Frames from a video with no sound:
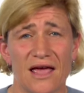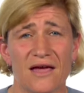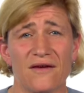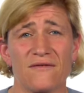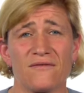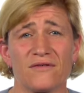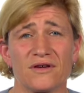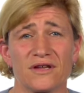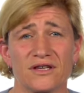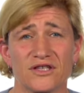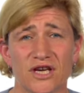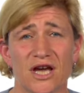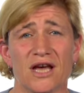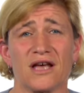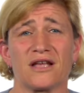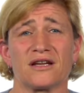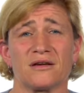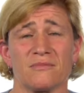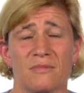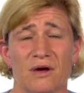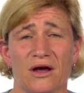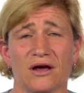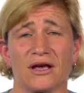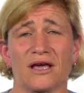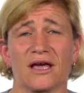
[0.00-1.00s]
every child
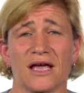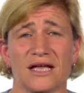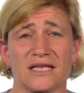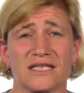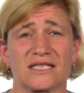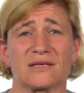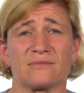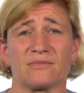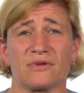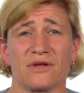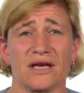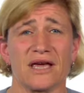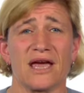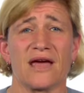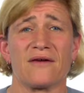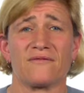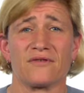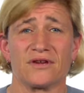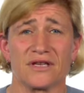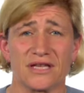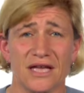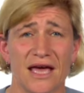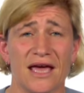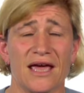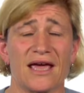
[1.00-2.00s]
in America gets to play
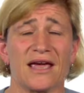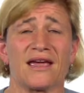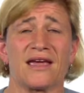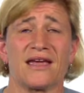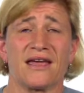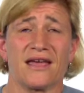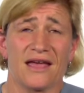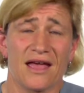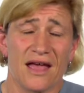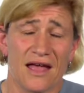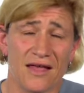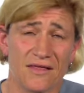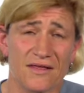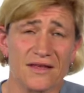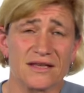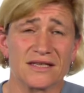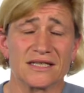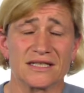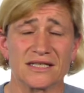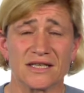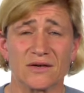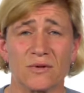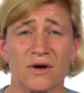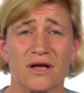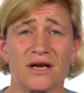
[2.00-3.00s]
every day, and this
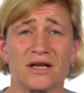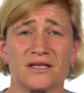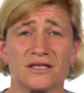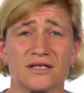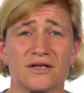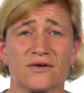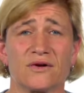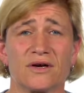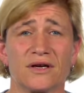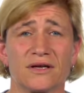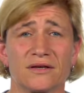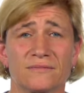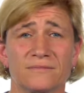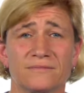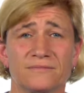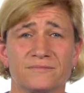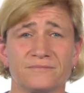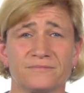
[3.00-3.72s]
is the way to do it.